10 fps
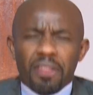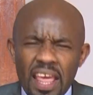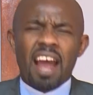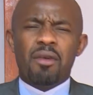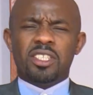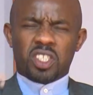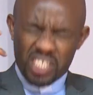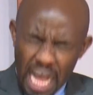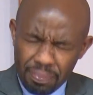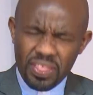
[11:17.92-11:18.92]
There is
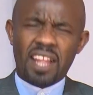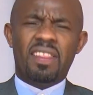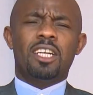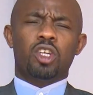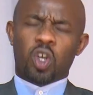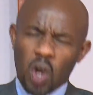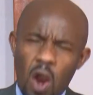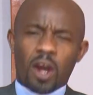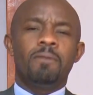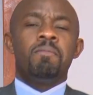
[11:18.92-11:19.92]
something that
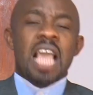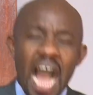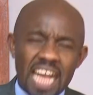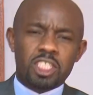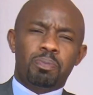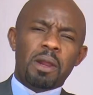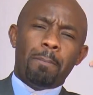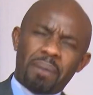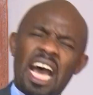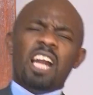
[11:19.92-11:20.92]
God has
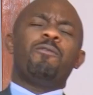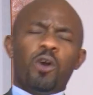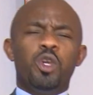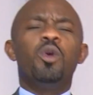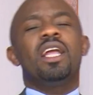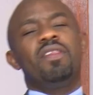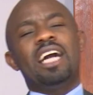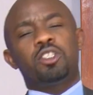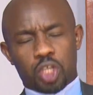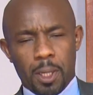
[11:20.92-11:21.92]
prepared for you in
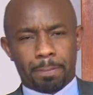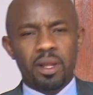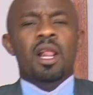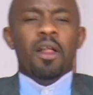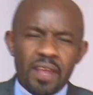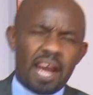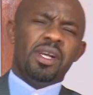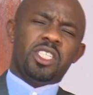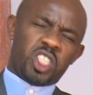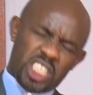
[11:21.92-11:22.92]
that trip. There
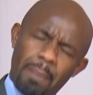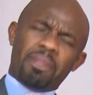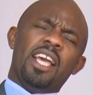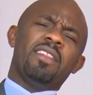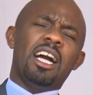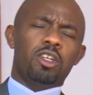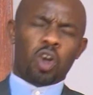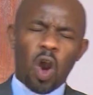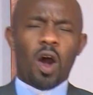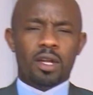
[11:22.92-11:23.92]
is something that
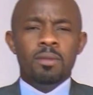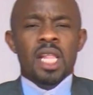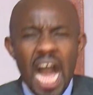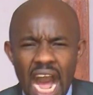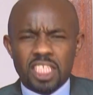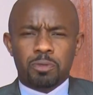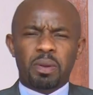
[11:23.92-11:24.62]
God has